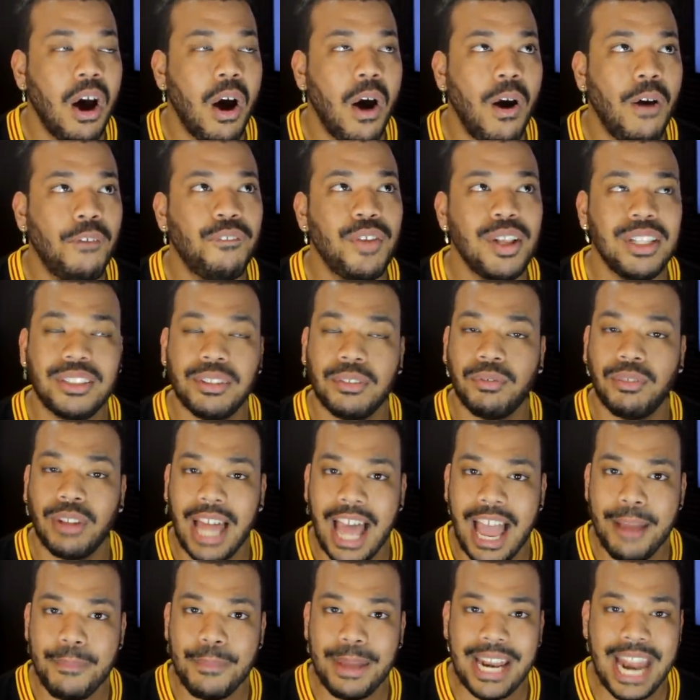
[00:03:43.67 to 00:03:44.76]
offensive
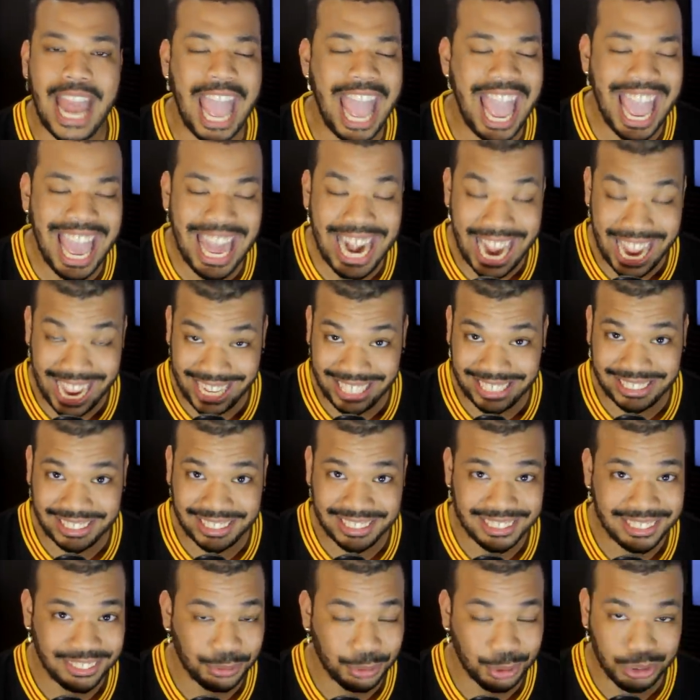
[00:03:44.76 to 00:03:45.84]
linemen
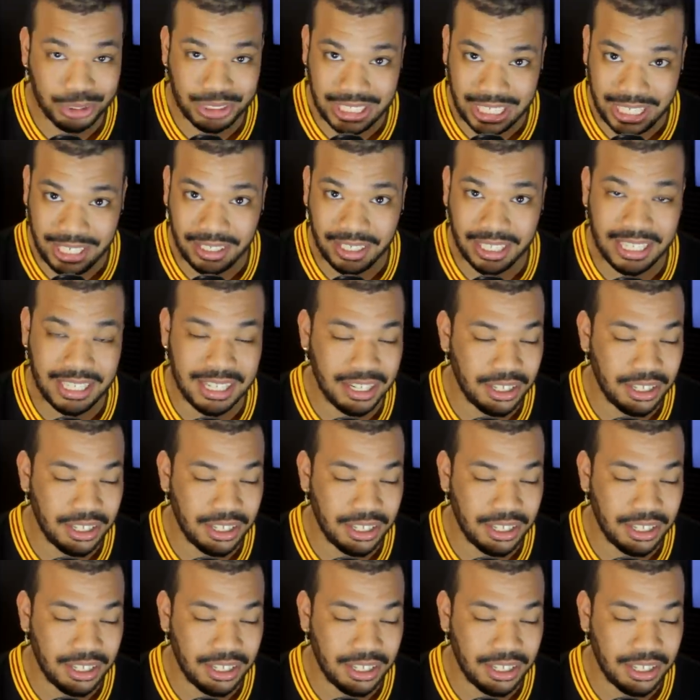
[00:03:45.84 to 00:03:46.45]
headaches routinely.